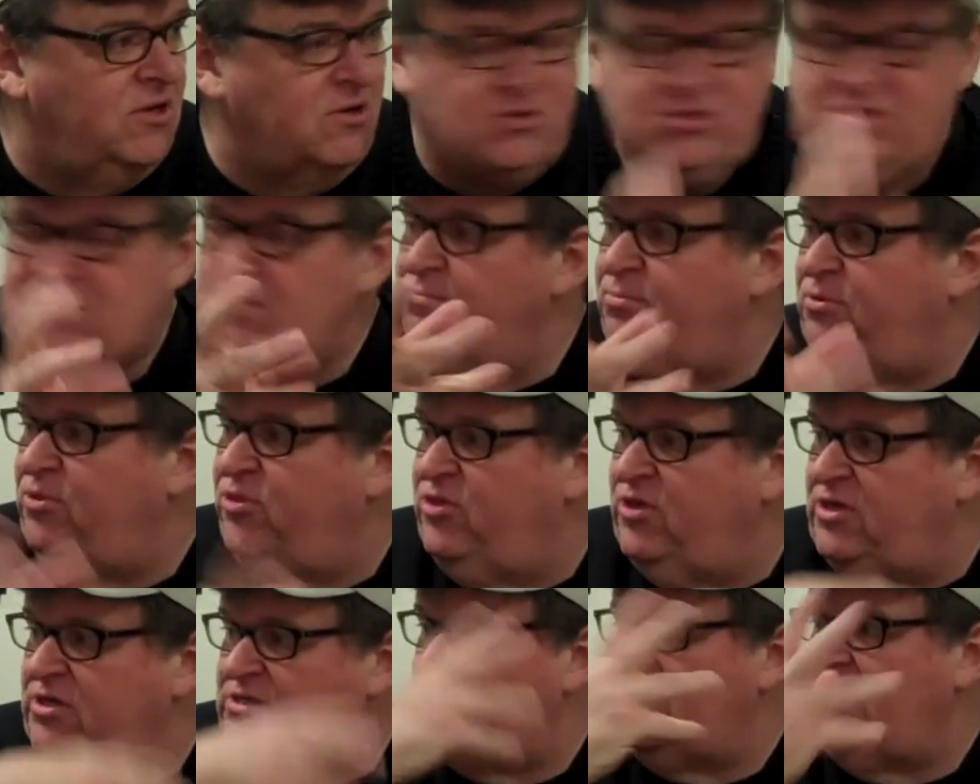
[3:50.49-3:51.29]
Simple
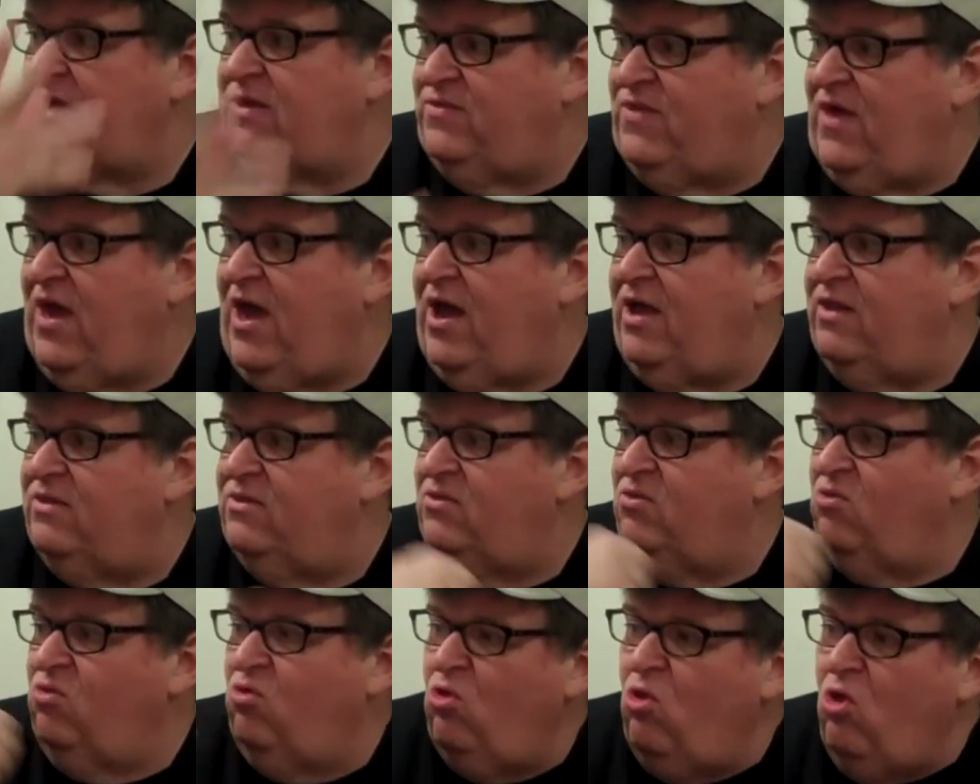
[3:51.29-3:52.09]
things like that.
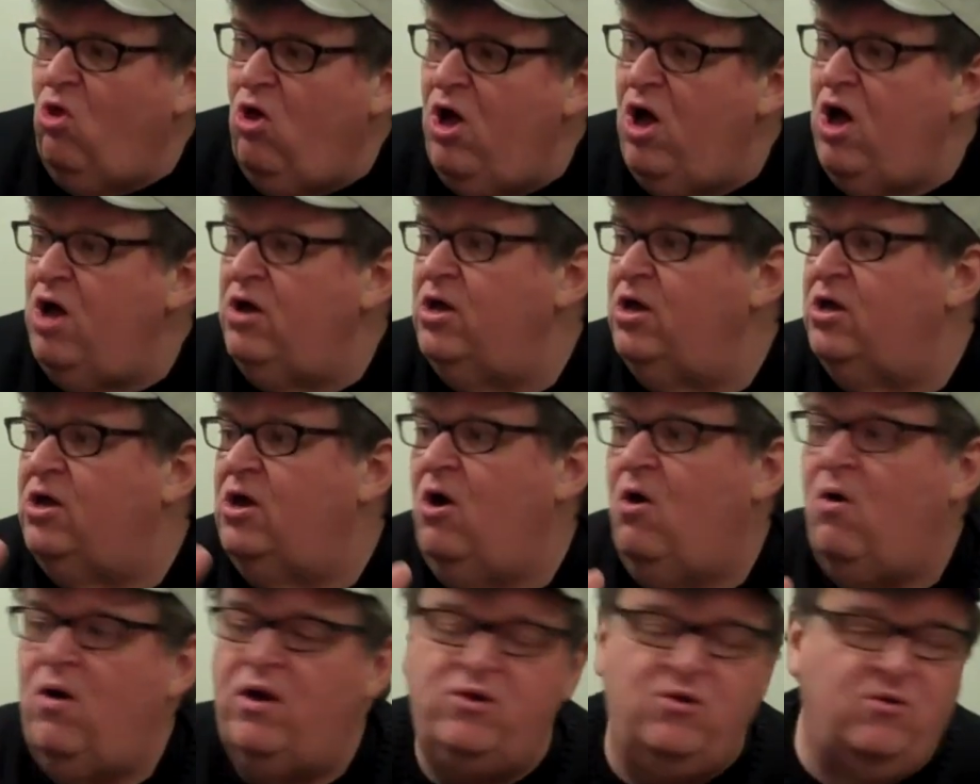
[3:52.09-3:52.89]
Long
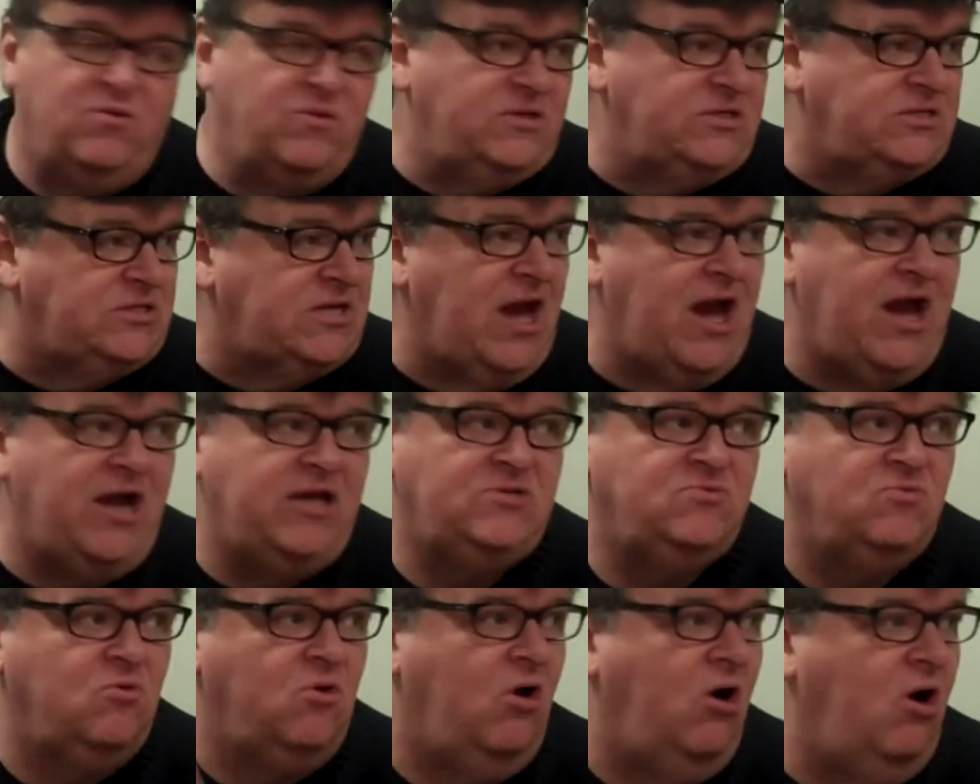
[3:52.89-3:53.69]
ago, I know these
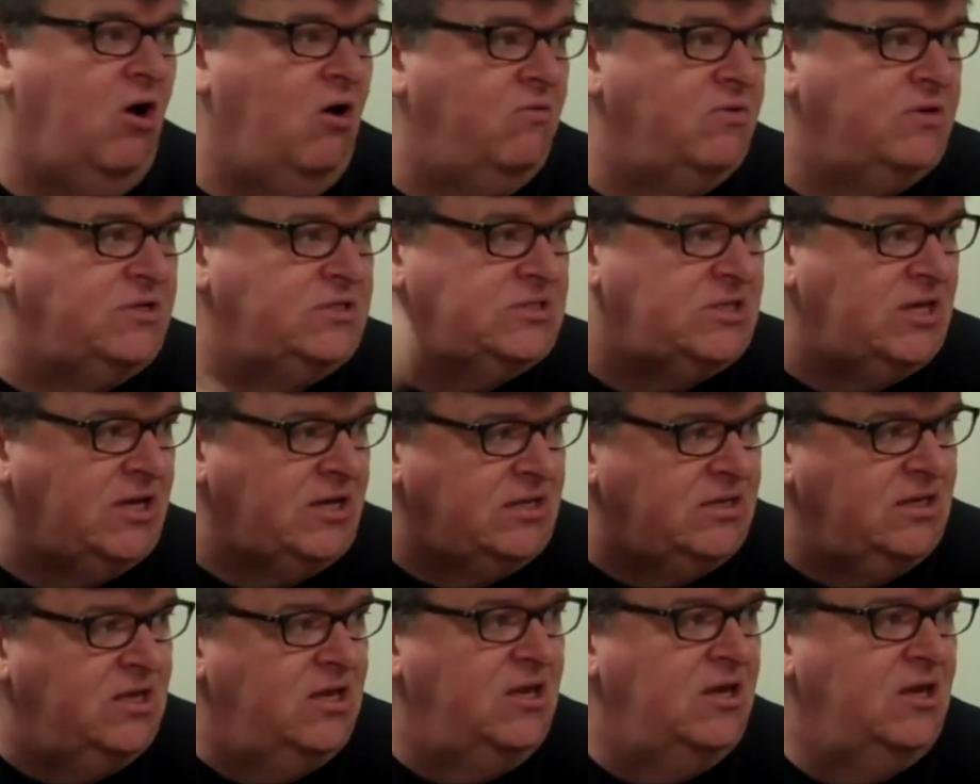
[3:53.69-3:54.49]
guys were always
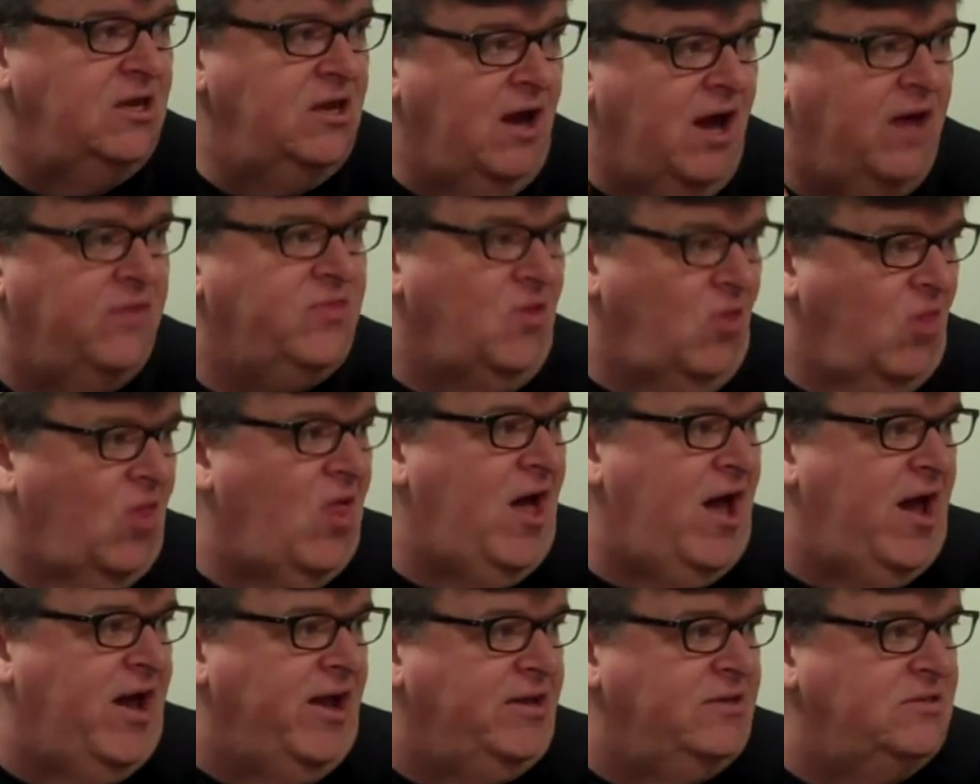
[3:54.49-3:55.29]
like on the
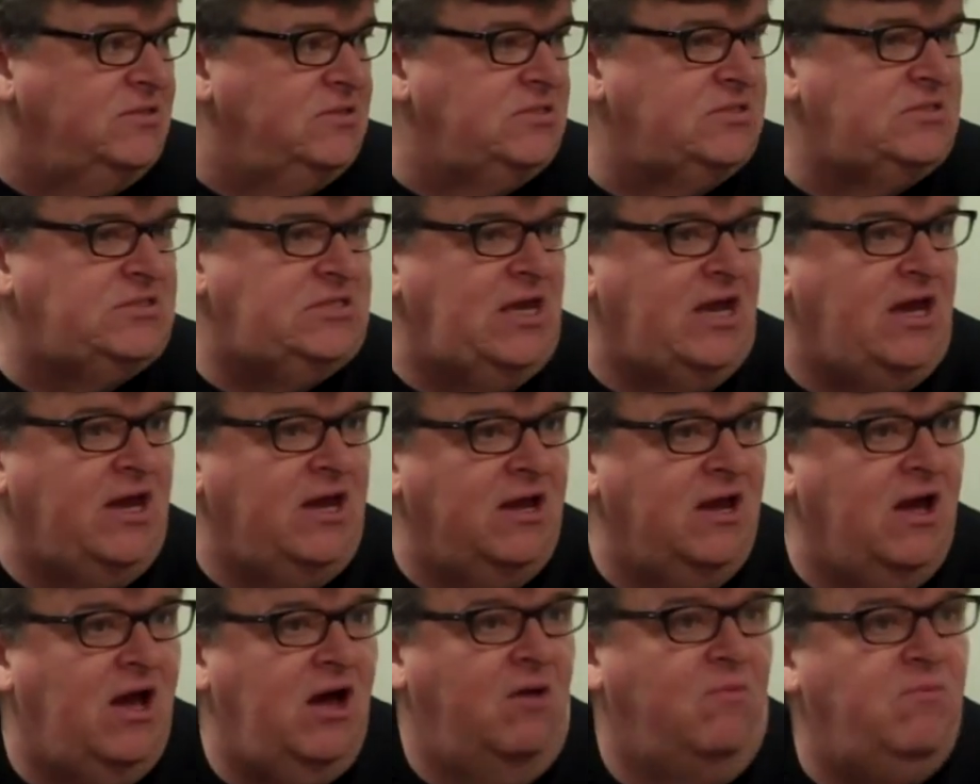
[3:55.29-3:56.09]
line
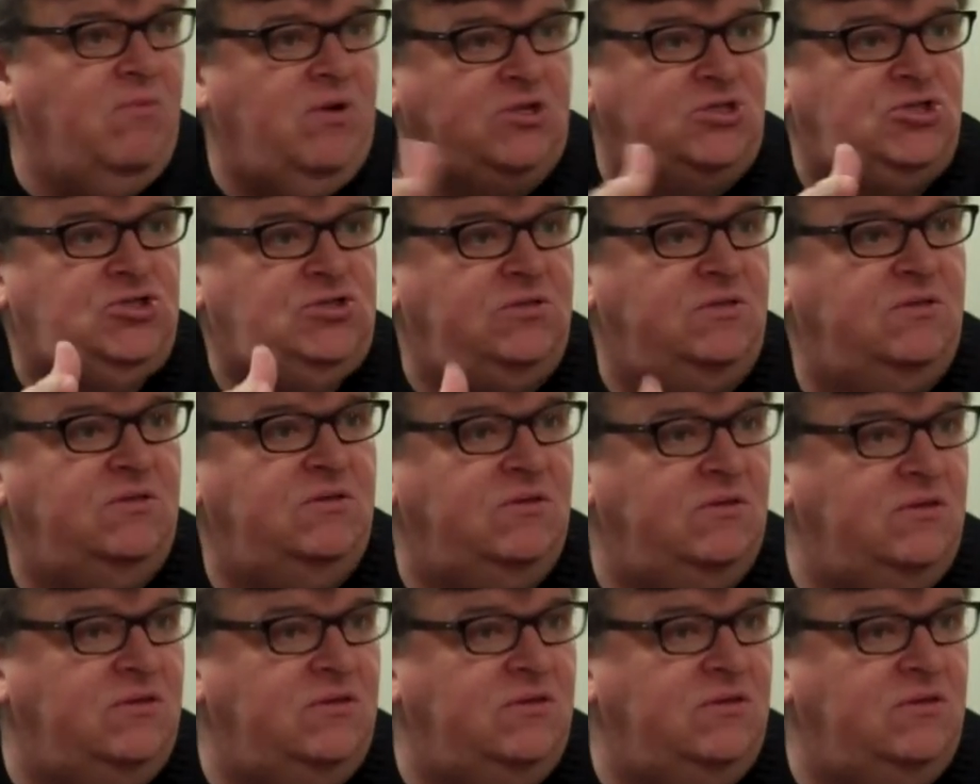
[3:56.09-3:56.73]
saying how much